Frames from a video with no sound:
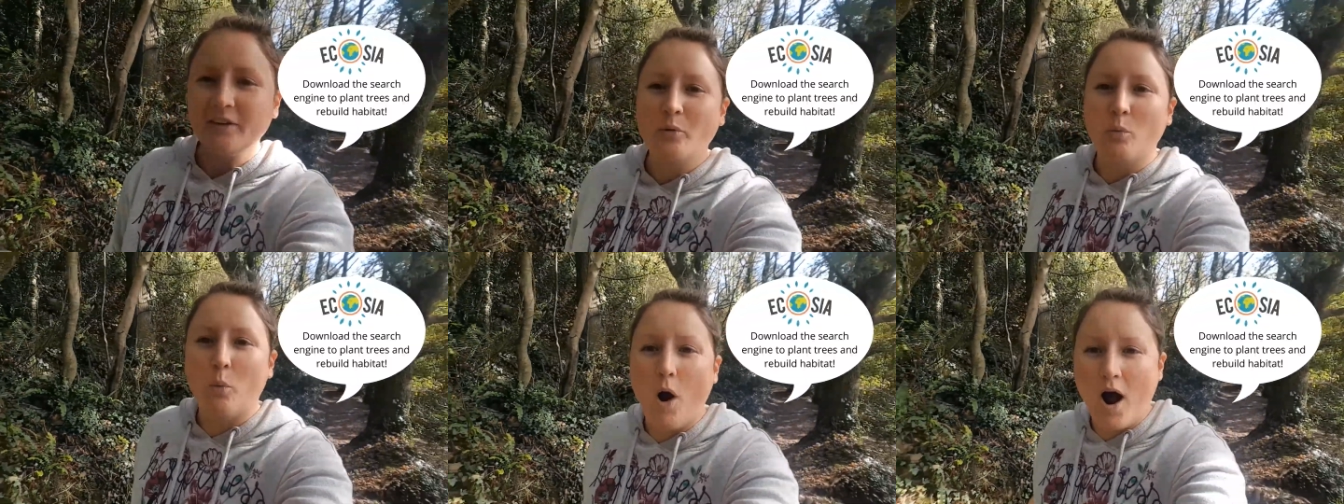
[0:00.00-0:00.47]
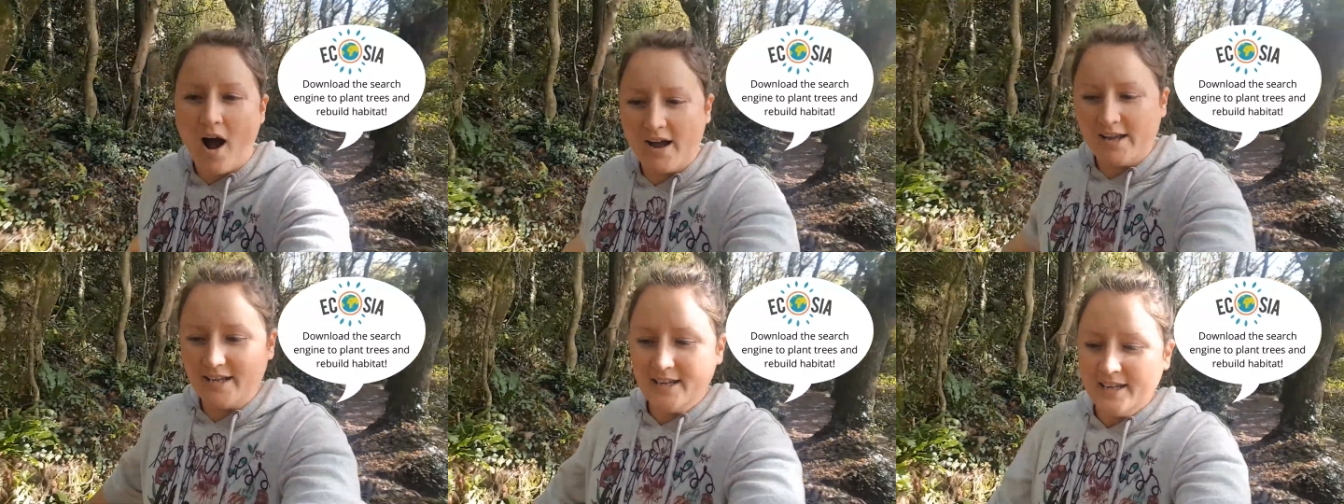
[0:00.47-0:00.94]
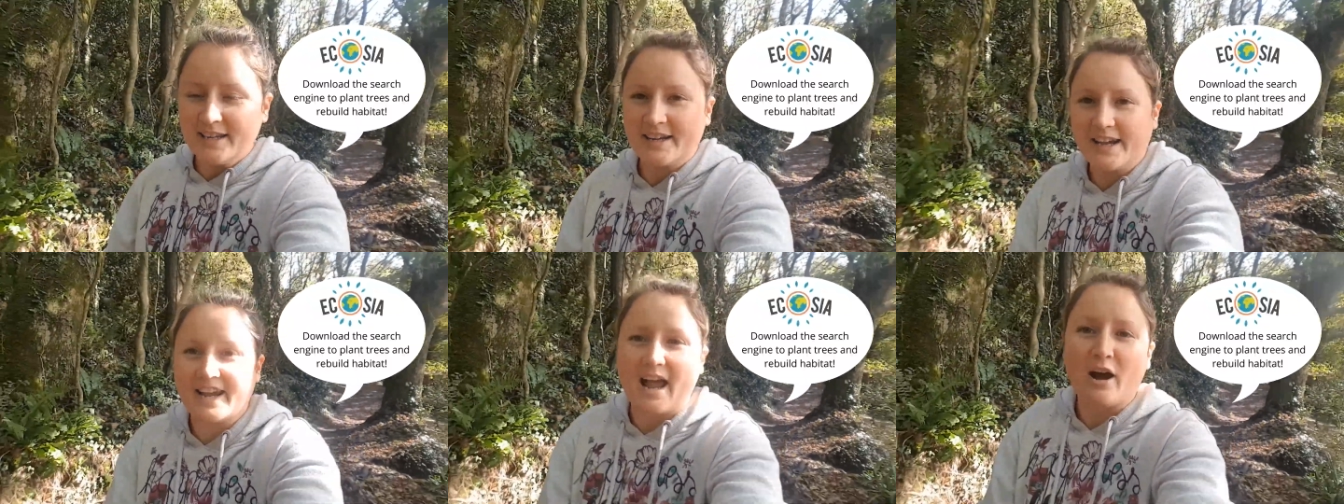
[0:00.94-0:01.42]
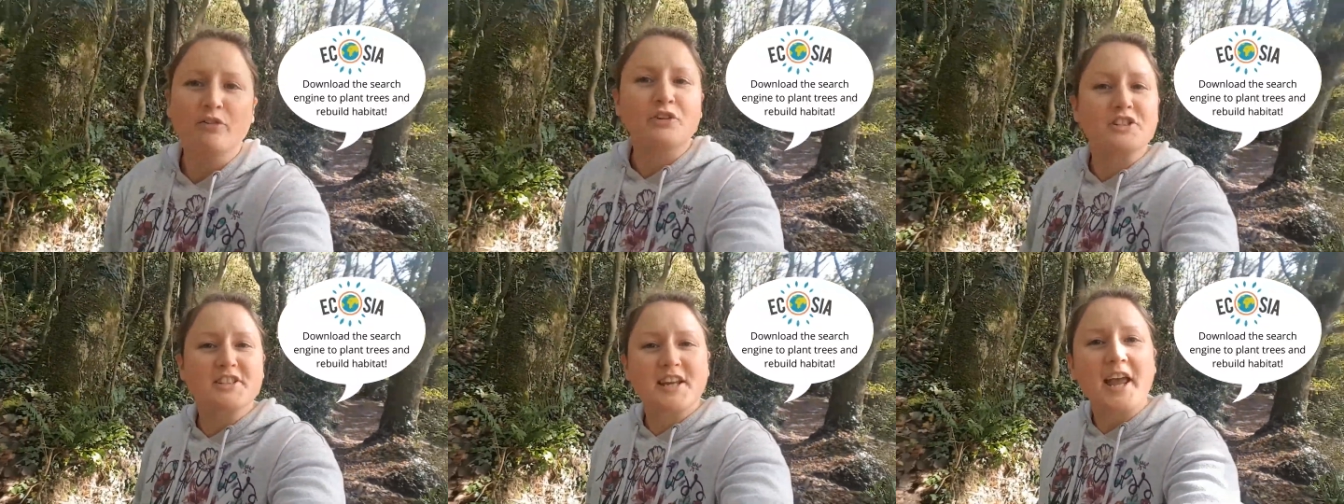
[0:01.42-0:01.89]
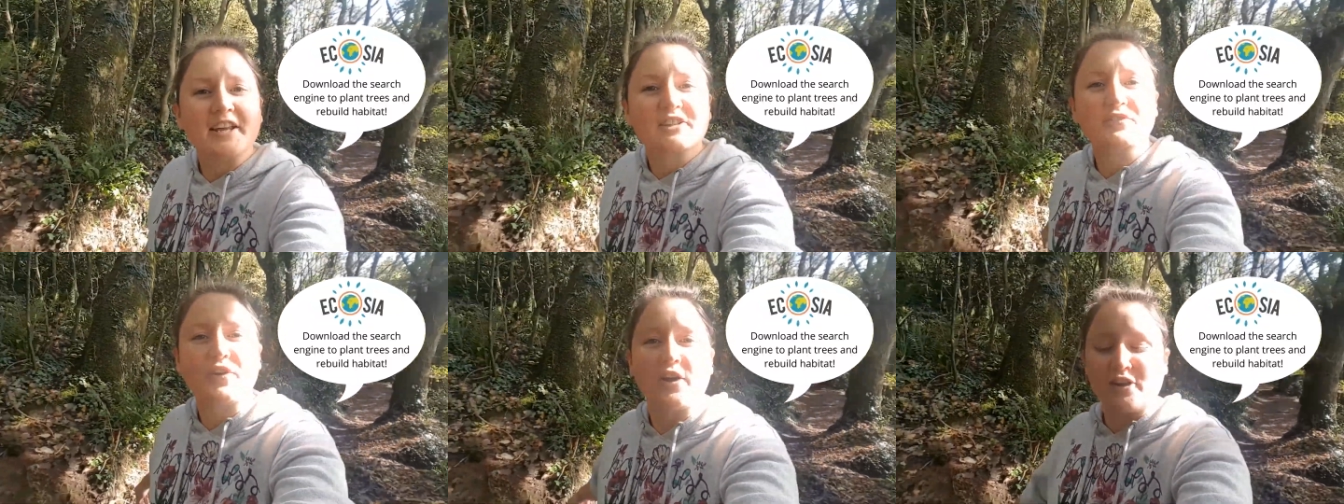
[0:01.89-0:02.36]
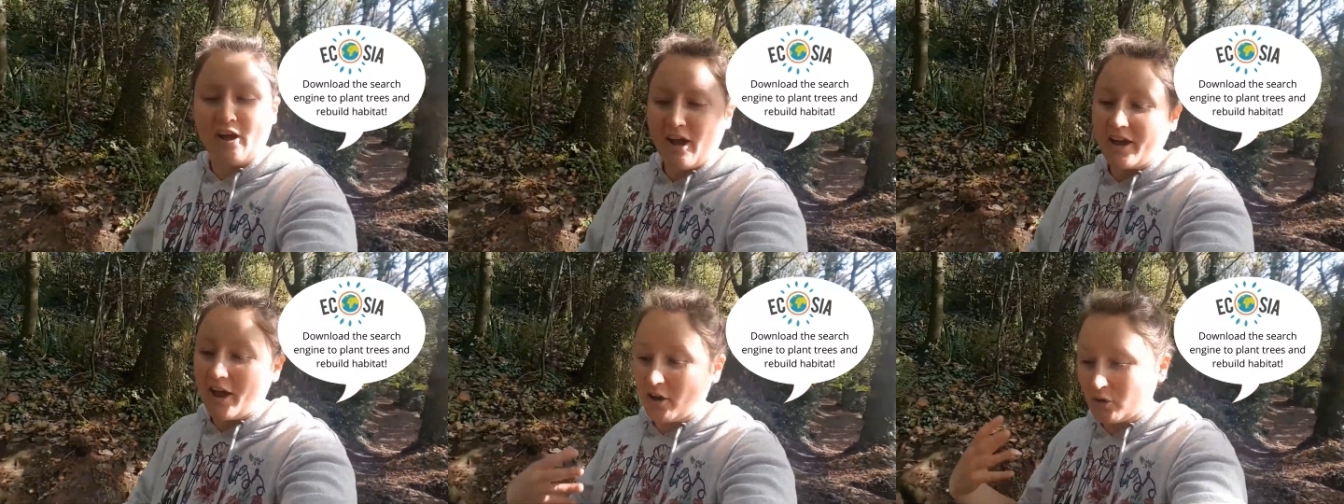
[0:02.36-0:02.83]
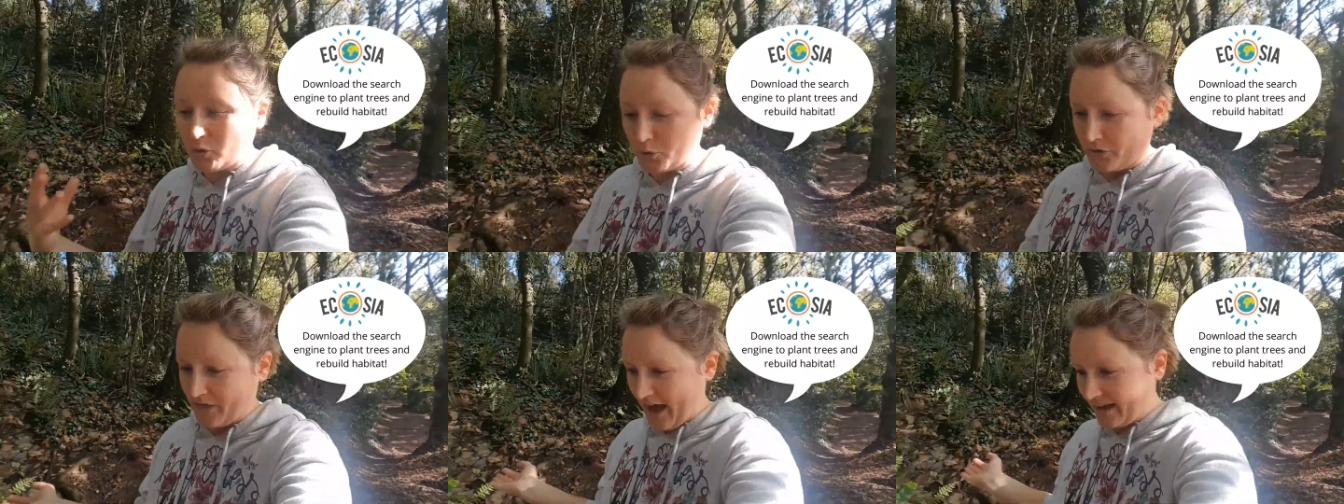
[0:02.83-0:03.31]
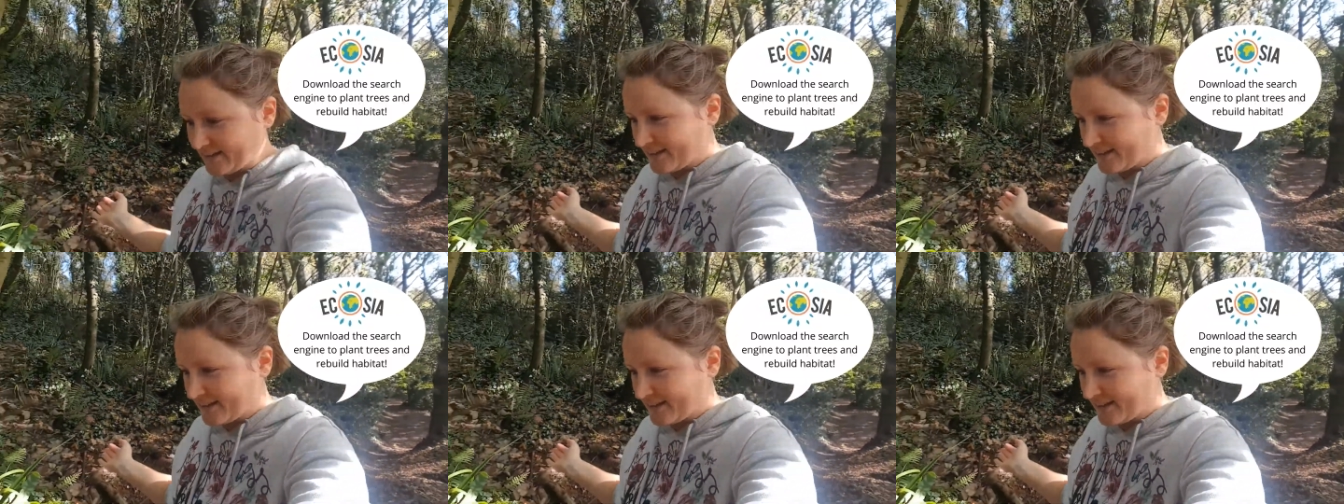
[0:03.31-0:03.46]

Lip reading: why King Alfred's cakes fungi are called that.